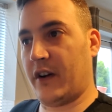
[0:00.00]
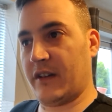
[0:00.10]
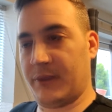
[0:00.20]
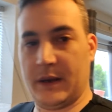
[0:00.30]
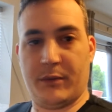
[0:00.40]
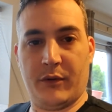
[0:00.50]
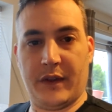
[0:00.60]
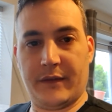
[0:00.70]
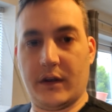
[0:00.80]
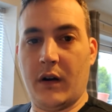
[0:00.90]
or 5
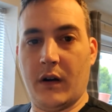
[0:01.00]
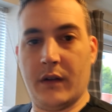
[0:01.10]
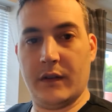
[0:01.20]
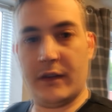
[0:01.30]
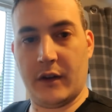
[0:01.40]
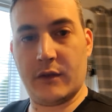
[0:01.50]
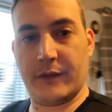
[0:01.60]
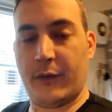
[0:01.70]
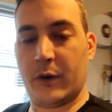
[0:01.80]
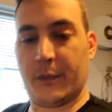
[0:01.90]
people they've got that
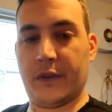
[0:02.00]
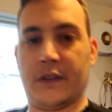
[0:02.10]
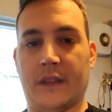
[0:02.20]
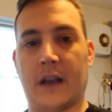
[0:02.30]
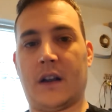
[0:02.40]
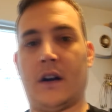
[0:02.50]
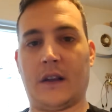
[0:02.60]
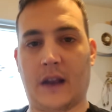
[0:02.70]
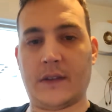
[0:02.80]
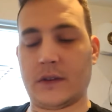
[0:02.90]
are falling within that
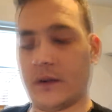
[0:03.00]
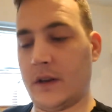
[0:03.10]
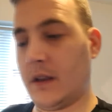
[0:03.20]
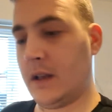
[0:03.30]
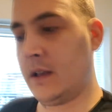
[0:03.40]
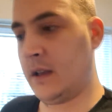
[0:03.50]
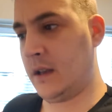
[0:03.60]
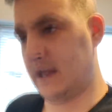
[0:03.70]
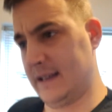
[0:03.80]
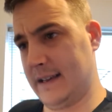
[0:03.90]
kind of category,
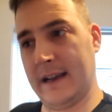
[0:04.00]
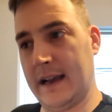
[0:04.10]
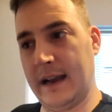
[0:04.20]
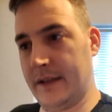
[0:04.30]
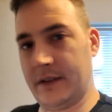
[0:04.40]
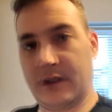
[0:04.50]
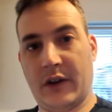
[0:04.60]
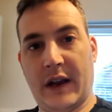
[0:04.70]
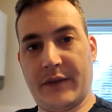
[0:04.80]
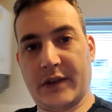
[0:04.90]
and they
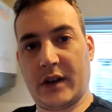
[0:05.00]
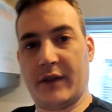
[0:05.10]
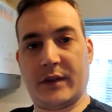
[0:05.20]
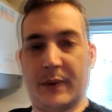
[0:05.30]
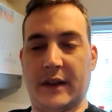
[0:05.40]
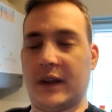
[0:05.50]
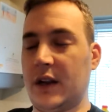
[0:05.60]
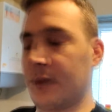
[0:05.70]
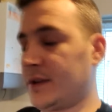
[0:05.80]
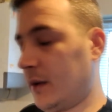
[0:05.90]
don't have the staff to pick
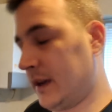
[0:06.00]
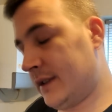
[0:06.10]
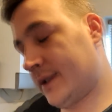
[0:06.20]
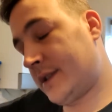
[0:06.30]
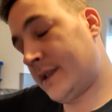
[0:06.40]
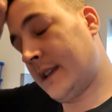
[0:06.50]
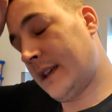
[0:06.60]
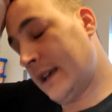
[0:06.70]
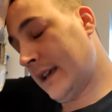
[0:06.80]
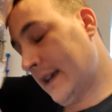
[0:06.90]
that up. So
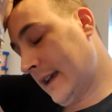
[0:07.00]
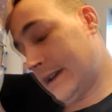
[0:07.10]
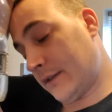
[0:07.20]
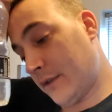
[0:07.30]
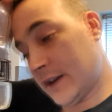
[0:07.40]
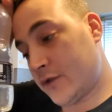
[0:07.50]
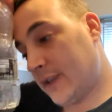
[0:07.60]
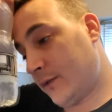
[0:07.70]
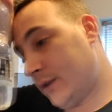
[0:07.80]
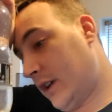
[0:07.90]
it's really
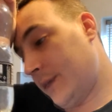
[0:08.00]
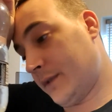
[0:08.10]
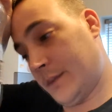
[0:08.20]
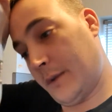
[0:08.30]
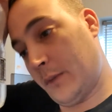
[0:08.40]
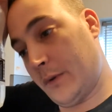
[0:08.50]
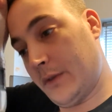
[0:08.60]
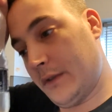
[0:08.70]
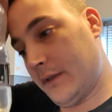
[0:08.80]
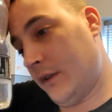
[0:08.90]
stressful times at the
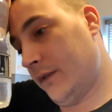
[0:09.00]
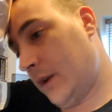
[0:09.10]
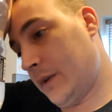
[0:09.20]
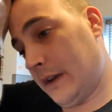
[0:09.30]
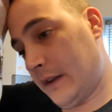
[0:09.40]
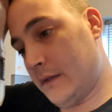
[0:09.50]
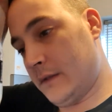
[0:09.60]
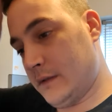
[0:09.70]
moment, not knowing